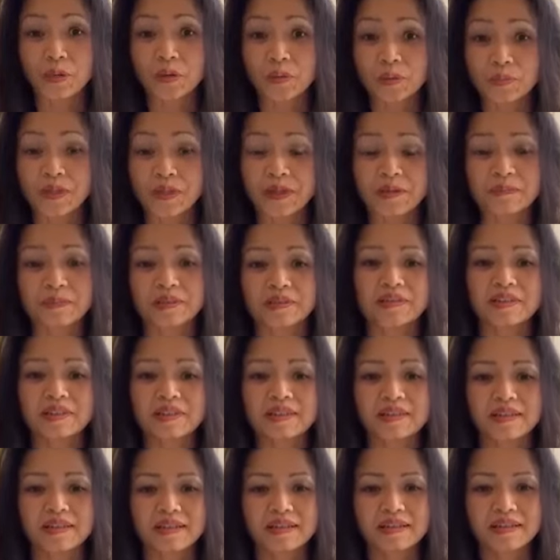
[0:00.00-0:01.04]
Boat People.
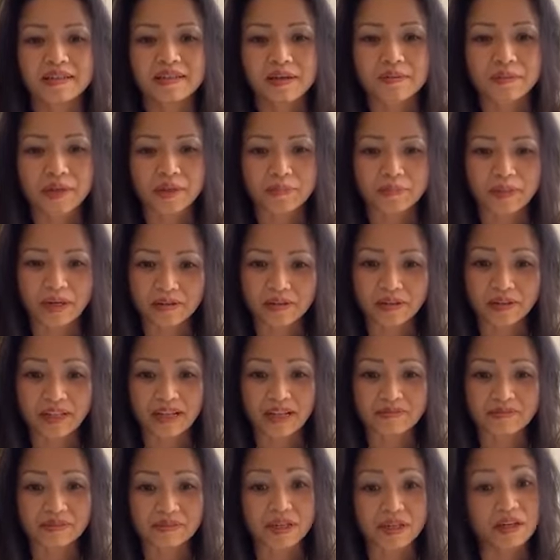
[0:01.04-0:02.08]
My mother
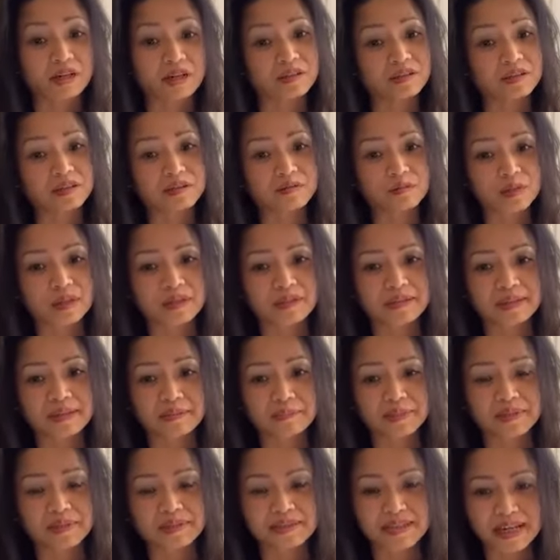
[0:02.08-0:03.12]
left all her
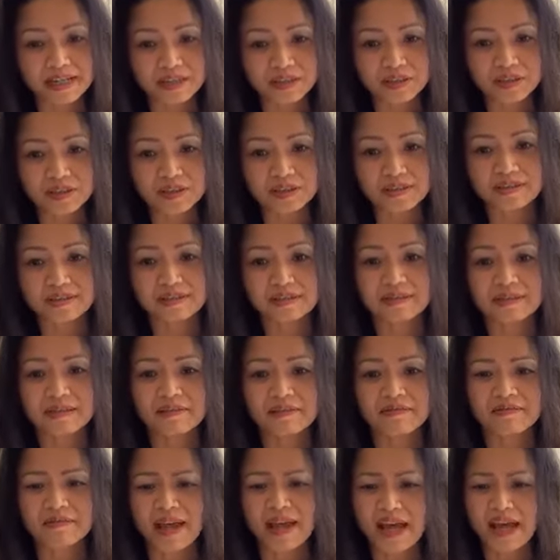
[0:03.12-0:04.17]
worldly possessions,
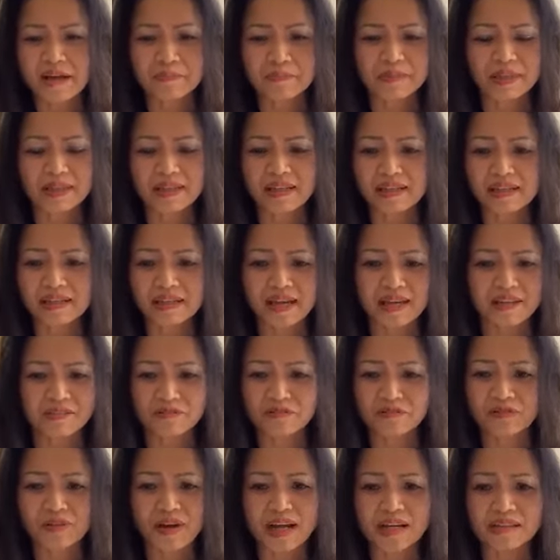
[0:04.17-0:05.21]
family,
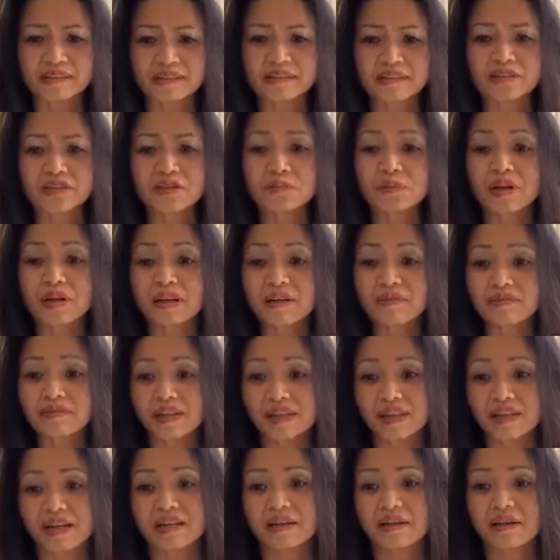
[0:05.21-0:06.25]
and friends to brave
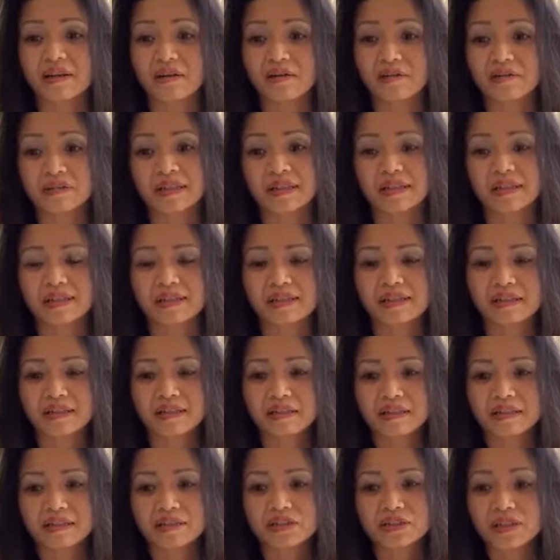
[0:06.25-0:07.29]
the unknown.
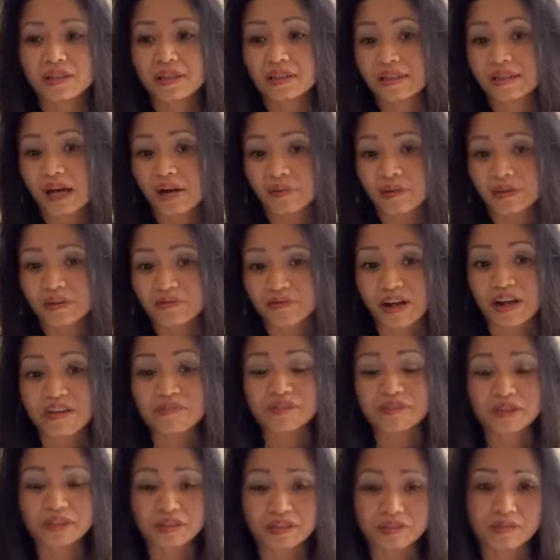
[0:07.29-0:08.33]
She, along with five
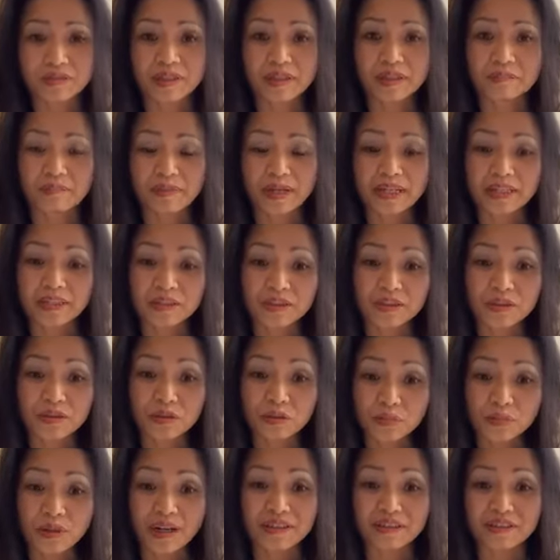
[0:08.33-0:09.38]
children, my two
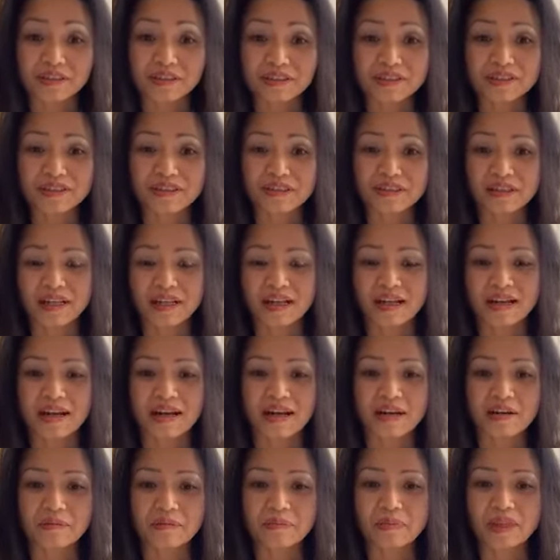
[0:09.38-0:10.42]
brothers,
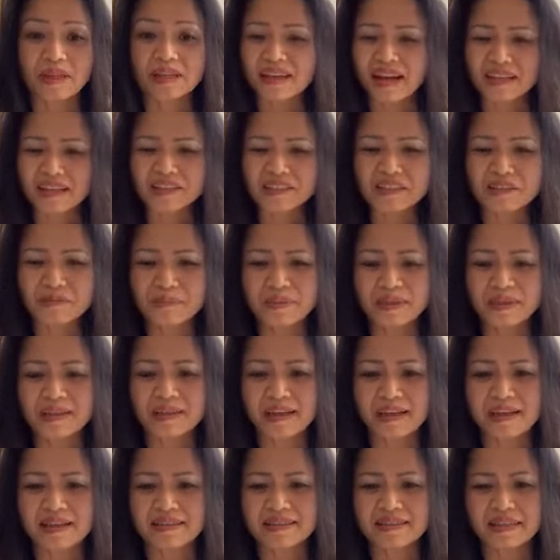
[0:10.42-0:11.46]
um, the youngest being
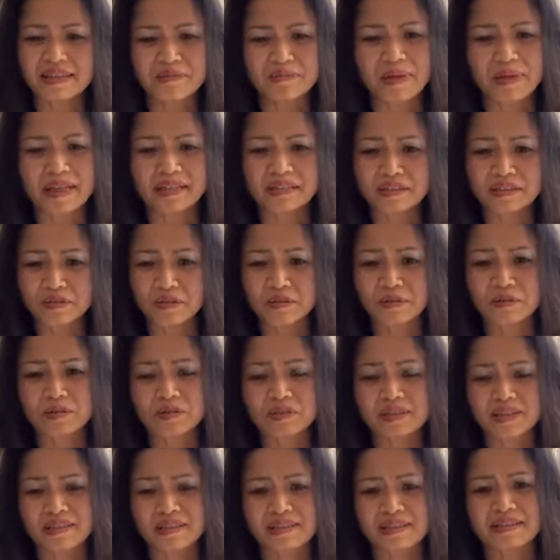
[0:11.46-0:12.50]
eighteen months old
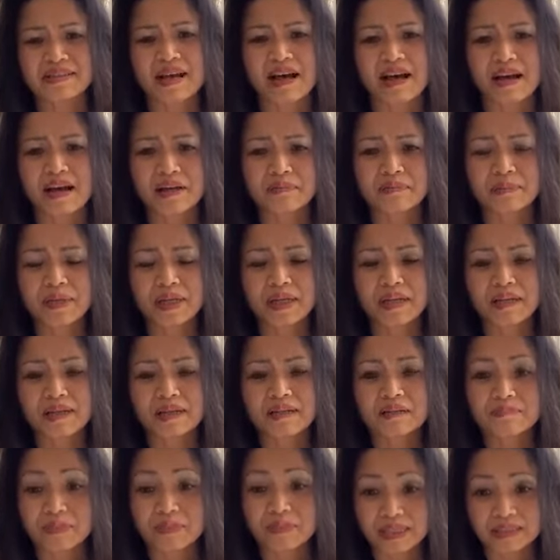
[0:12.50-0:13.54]
at the time,
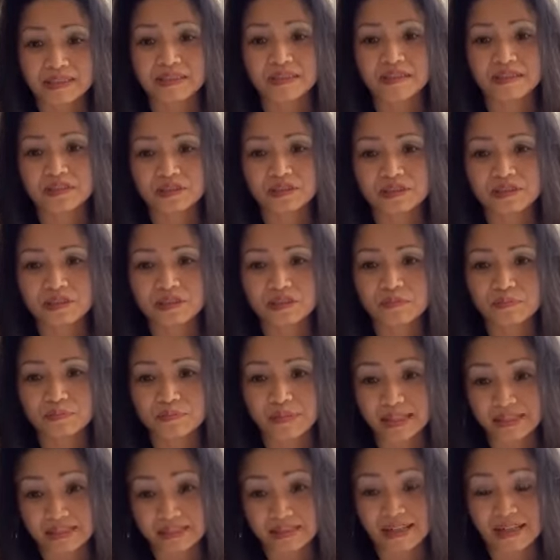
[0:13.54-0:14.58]
my sister,
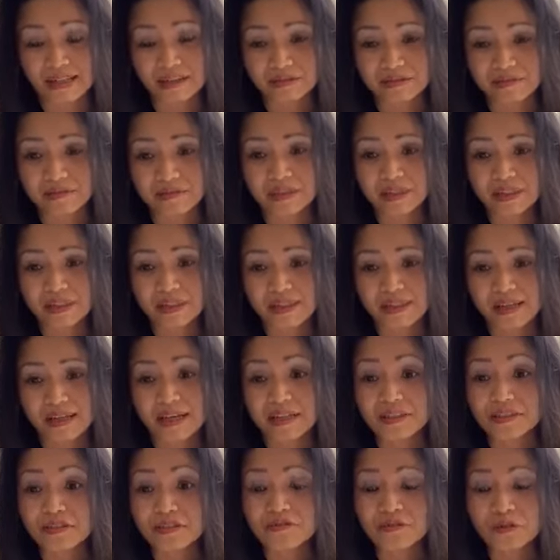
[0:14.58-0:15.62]
myself,
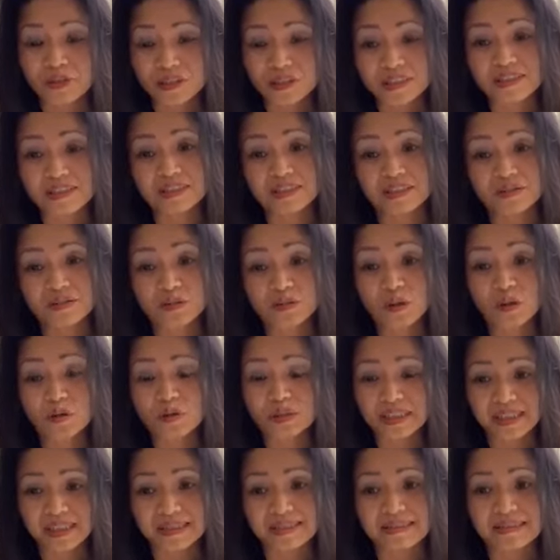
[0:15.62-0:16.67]
and her fourteen-year-old
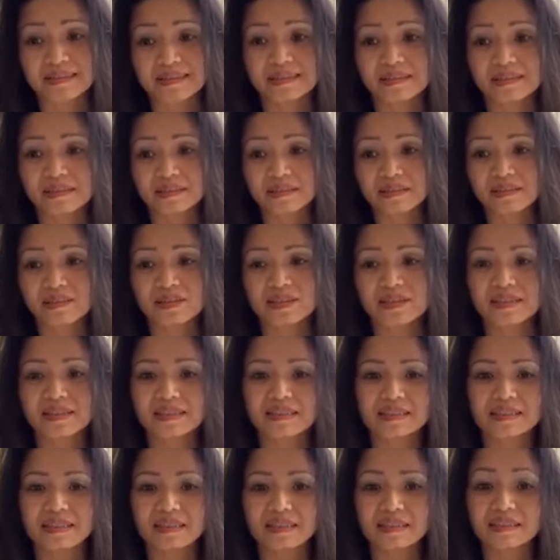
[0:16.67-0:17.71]
niece, took to the
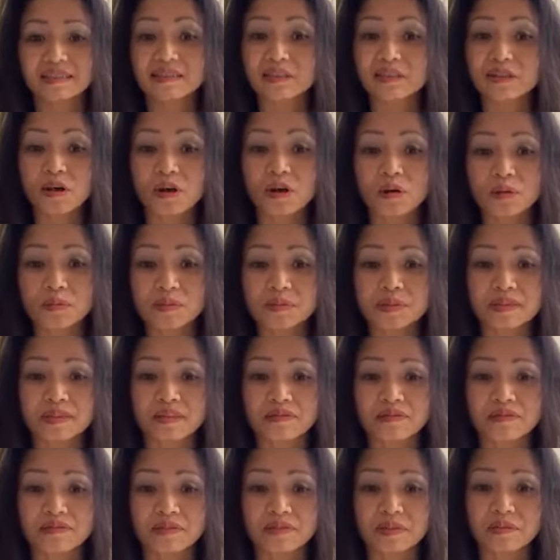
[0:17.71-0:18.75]
seas in hopes
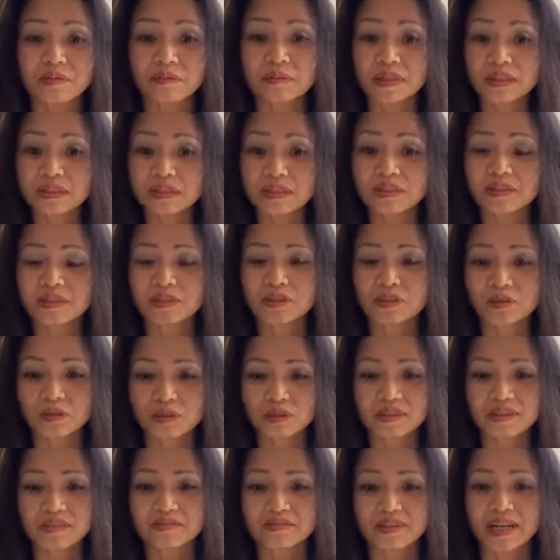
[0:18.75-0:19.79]
of reaching the
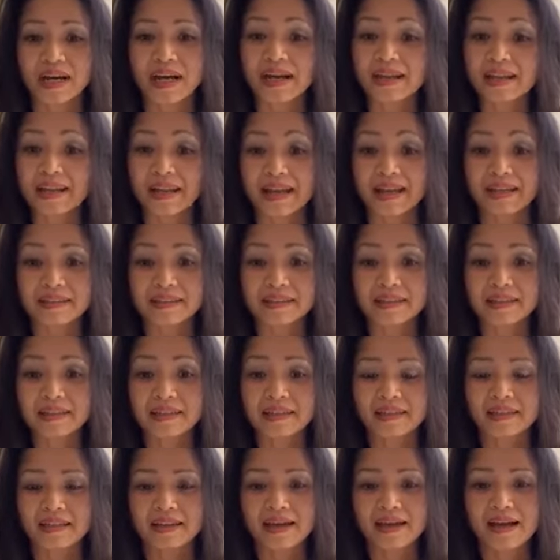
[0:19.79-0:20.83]
shores of Thailand,
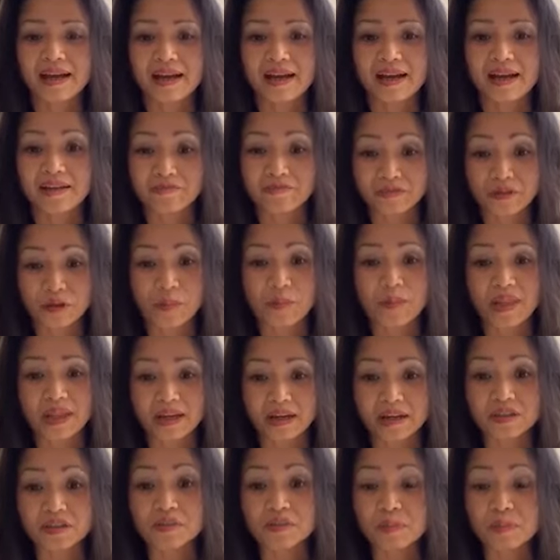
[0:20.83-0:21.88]
uh, and from
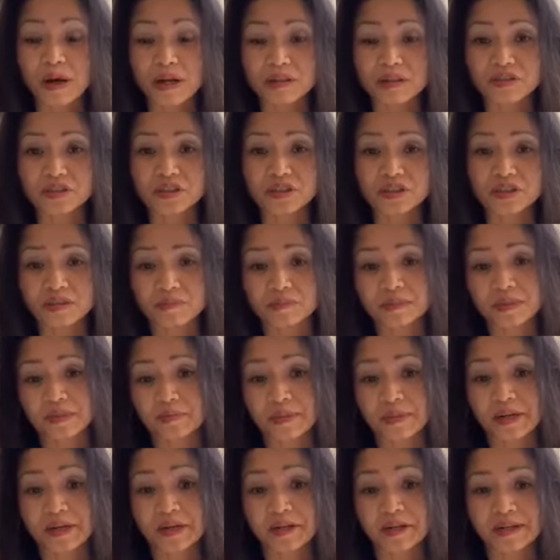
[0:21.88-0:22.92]
there, sponsorship to
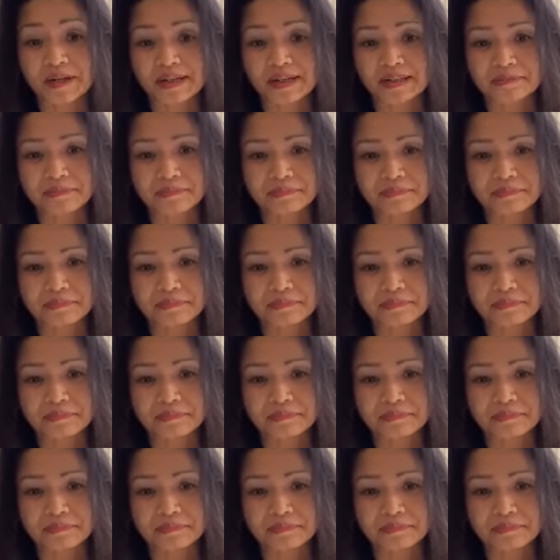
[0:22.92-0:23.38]
America.